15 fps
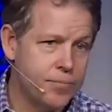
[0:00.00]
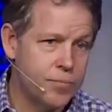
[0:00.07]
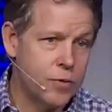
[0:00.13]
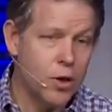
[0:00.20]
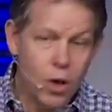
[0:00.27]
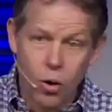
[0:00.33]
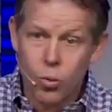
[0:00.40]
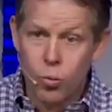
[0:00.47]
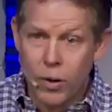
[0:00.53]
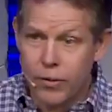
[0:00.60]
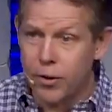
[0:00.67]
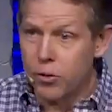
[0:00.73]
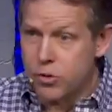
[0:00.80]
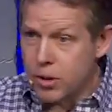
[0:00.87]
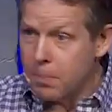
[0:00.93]
you know when
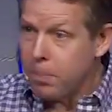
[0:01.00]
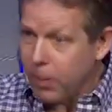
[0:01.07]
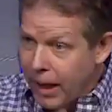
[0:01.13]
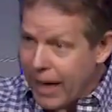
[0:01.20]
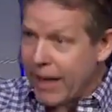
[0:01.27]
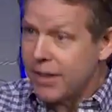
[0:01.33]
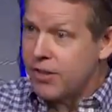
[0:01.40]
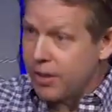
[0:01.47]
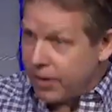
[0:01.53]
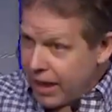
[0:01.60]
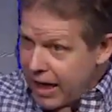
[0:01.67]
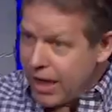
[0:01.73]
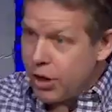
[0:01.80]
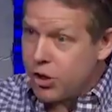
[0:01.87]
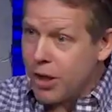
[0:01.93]
there's the plagues in
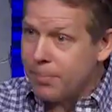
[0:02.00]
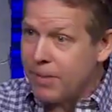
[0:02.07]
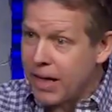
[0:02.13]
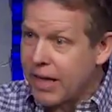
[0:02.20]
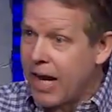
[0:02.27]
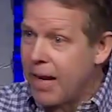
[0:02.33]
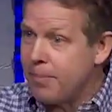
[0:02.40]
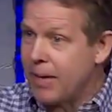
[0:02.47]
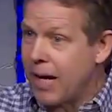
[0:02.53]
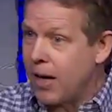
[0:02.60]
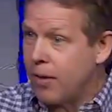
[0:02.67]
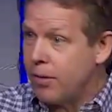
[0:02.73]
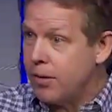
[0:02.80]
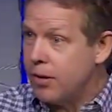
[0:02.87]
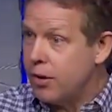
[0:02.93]
egypt that came
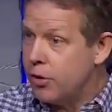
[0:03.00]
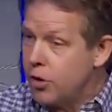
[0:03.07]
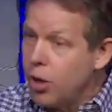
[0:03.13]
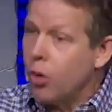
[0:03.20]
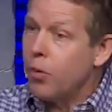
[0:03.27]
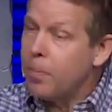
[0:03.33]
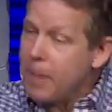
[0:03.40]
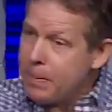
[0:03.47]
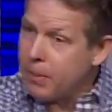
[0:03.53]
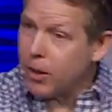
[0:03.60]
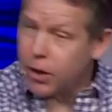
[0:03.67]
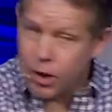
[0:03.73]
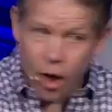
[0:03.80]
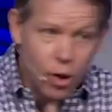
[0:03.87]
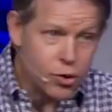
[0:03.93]
down you know the people in
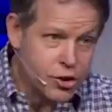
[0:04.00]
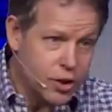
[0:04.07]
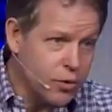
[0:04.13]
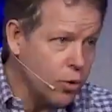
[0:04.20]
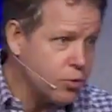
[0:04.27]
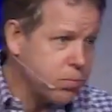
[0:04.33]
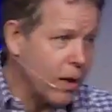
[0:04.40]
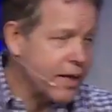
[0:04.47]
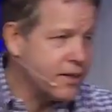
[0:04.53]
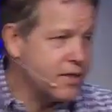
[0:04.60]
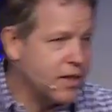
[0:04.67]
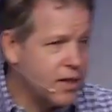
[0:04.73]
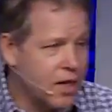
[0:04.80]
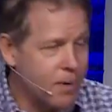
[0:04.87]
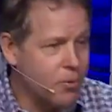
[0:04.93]
goshen those plagues
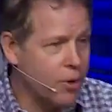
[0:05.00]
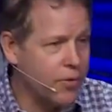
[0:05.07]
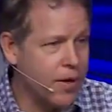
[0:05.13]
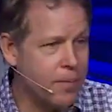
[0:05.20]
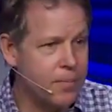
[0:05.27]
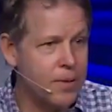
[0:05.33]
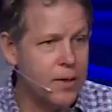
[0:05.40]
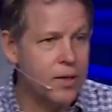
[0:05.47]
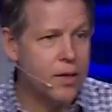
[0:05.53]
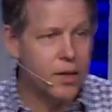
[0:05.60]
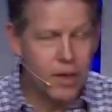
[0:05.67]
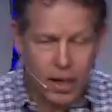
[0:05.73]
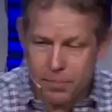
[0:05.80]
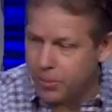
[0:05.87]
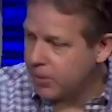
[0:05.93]
didn't come on them
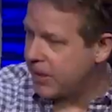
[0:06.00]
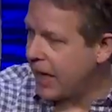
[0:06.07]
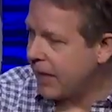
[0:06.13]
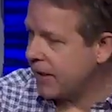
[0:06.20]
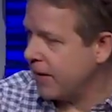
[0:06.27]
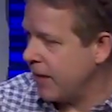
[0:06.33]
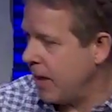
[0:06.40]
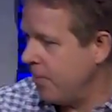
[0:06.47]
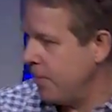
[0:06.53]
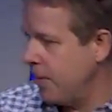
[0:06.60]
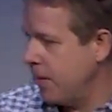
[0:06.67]
god protected them